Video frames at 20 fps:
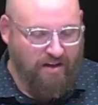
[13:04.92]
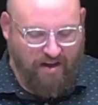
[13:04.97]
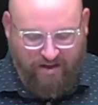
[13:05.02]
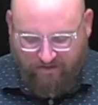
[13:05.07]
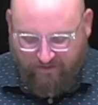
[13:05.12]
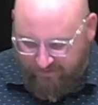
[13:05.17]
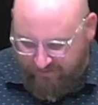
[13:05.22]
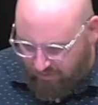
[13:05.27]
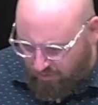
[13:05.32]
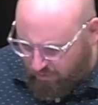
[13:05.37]
a
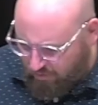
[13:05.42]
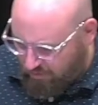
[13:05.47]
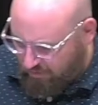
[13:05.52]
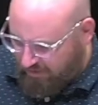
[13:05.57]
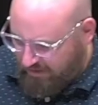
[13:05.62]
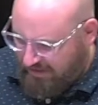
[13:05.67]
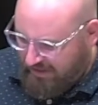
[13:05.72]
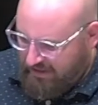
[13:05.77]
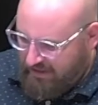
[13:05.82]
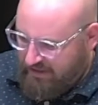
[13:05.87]

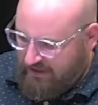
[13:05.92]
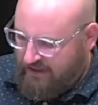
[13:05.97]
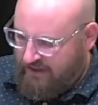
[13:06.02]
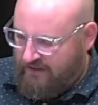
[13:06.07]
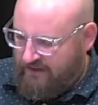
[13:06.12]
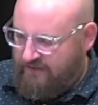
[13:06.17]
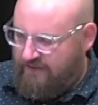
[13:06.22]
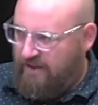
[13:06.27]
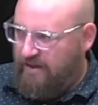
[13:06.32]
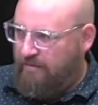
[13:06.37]
fool
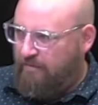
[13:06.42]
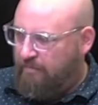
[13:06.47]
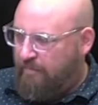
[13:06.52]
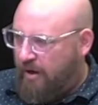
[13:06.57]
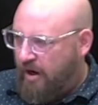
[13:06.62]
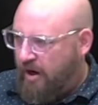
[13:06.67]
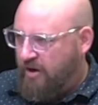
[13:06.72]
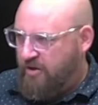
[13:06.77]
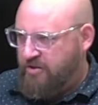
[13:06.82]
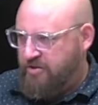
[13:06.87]
is
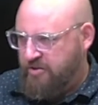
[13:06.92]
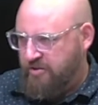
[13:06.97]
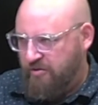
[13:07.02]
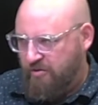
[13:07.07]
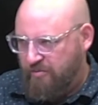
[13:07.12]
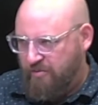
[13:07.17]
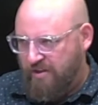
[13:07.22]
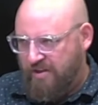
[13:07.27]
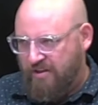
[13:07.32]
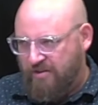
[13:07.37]

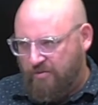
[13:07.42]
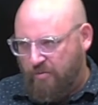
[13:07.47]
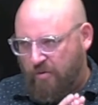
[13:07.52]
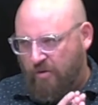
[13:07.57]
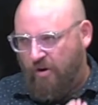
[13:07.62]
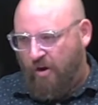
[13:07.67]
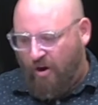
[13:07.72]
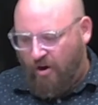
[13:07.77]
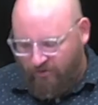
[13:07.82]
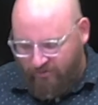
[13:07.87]
impartial because
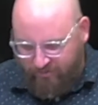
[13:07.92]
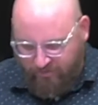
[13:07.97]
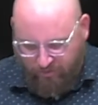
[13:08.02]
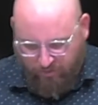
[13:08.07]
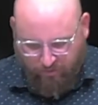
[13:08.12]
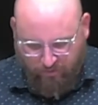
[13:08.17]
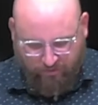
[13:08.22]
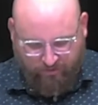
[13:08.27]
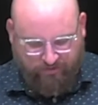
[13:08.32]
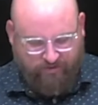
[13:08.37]
we're all
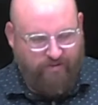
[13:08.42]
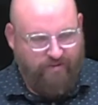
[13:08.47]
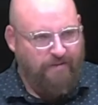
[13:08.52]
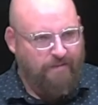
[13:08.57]
fools.